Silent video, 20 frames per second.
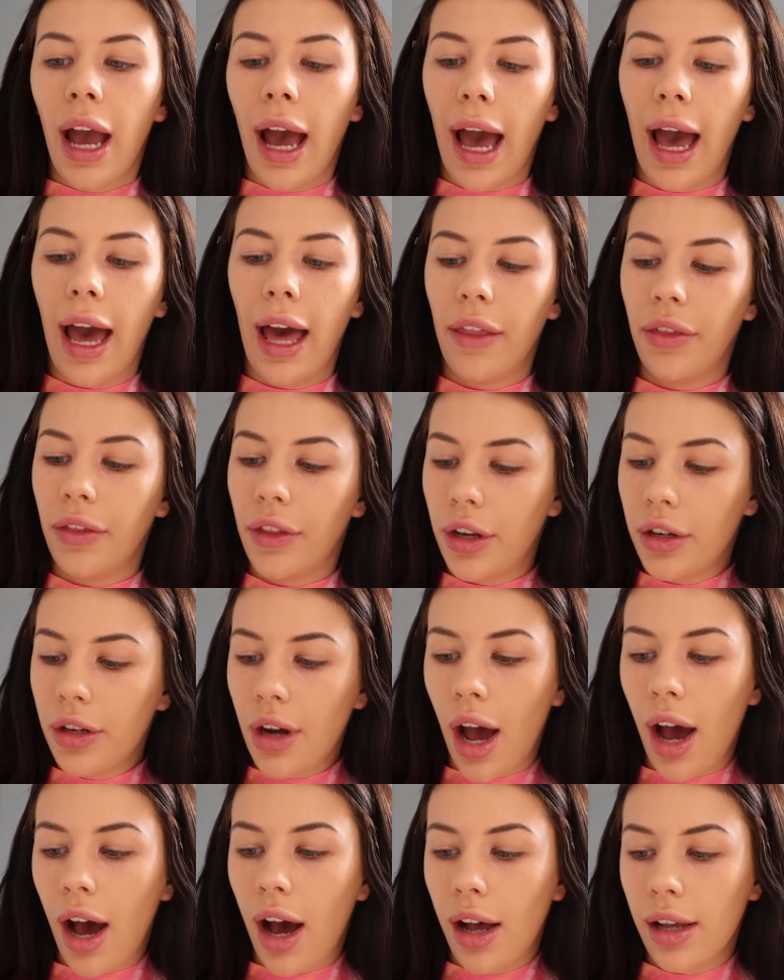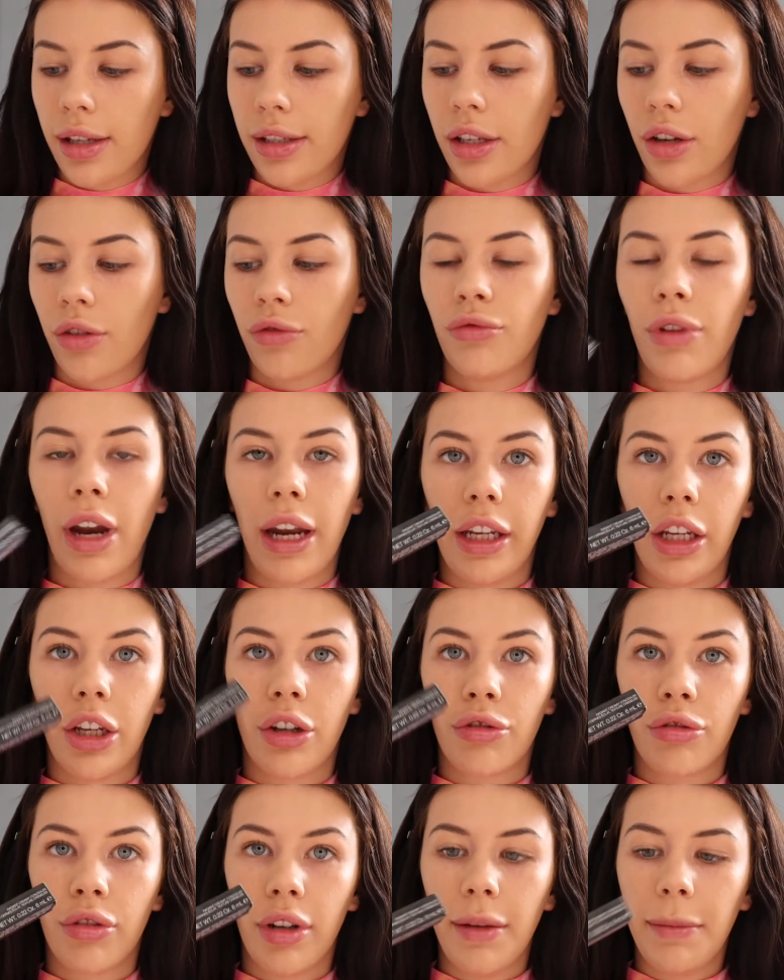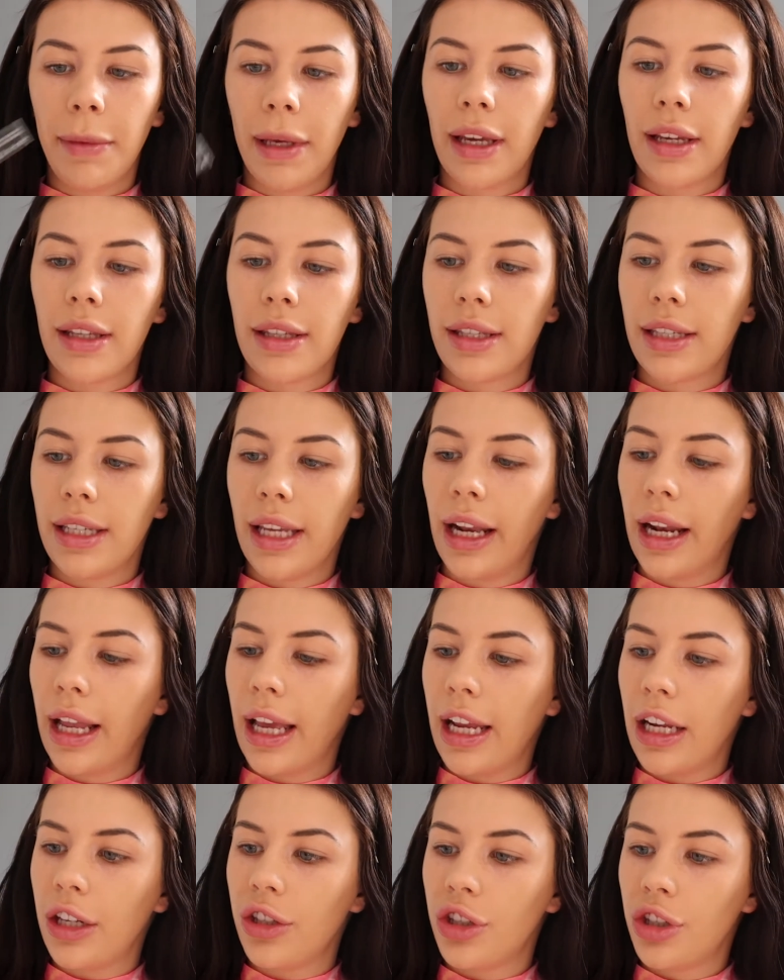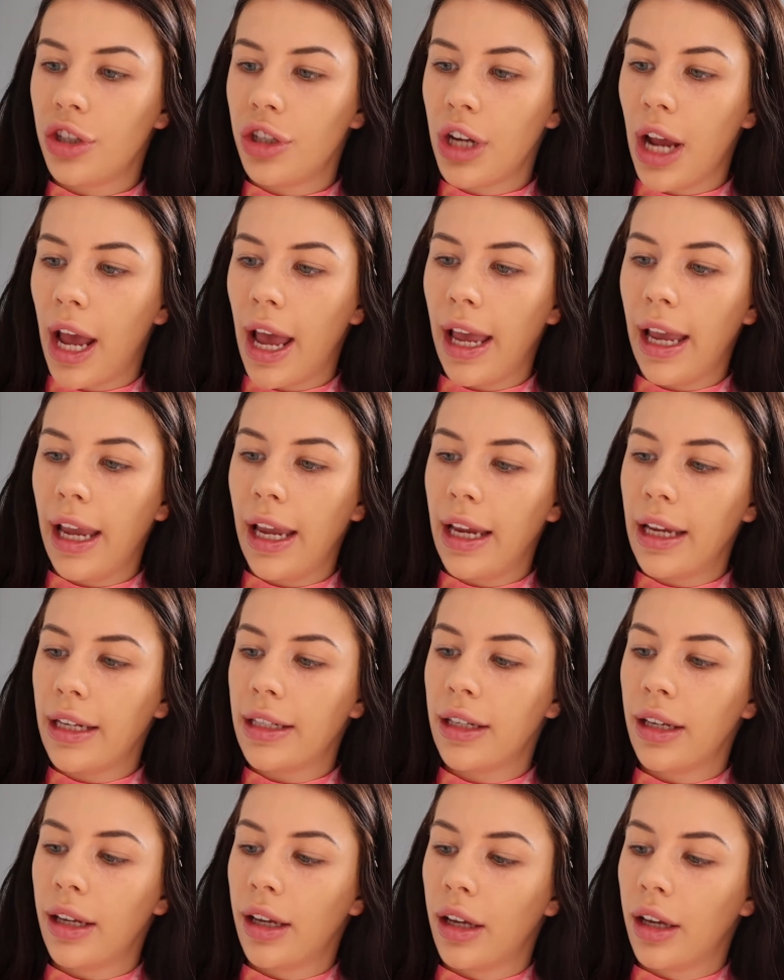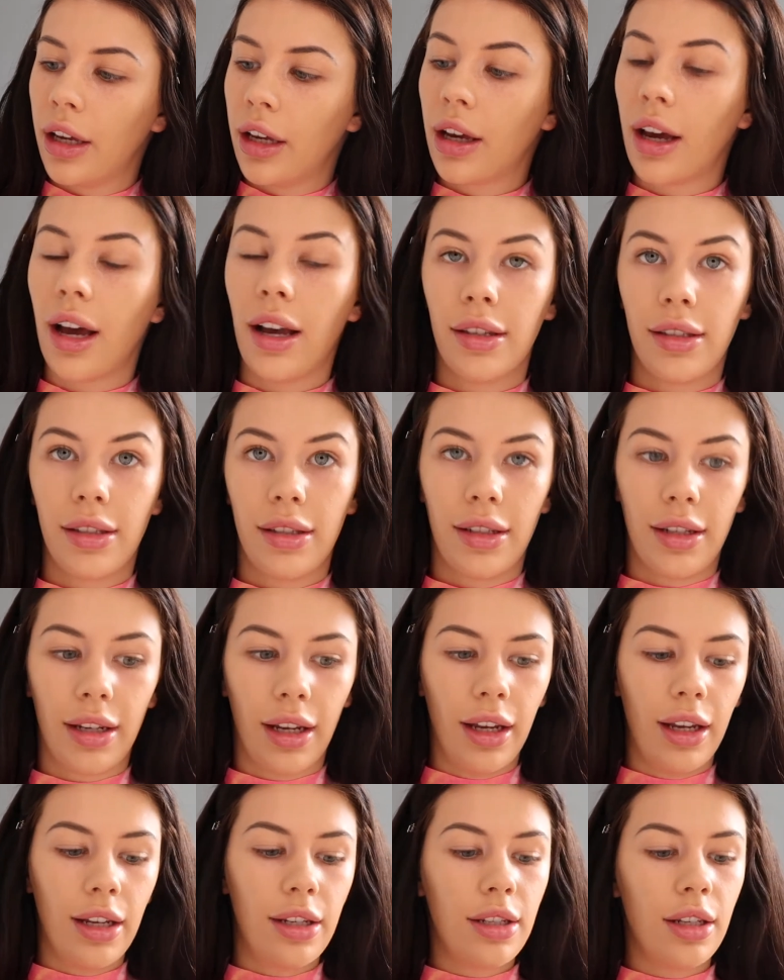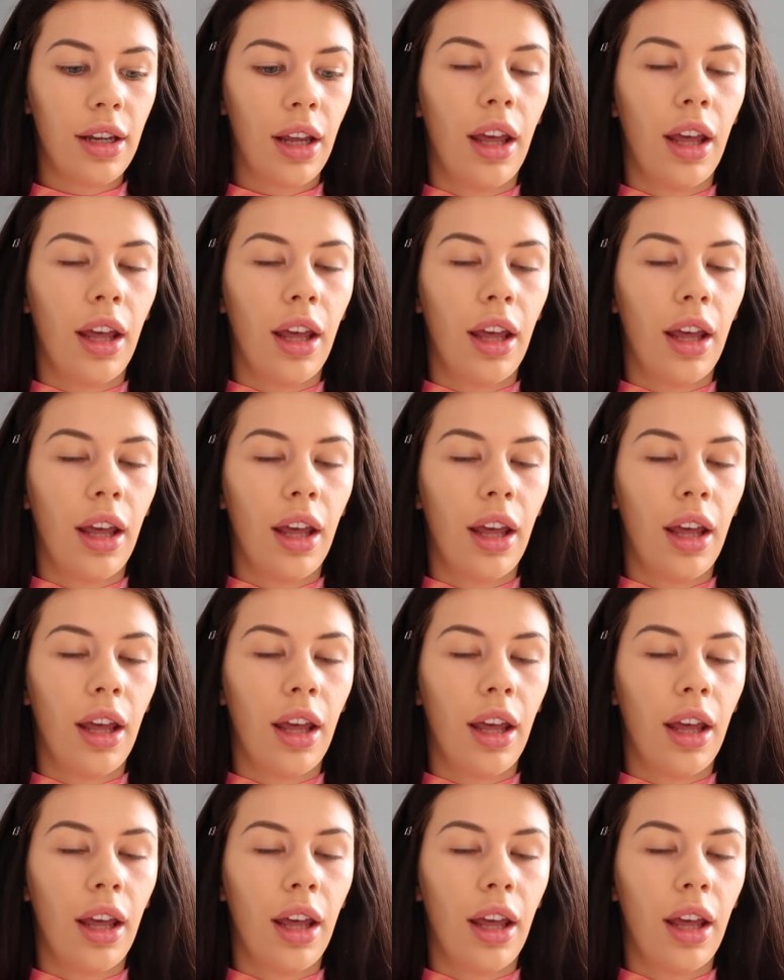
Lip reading: and the NARS Radiant Creamy Concealer in shade Custard.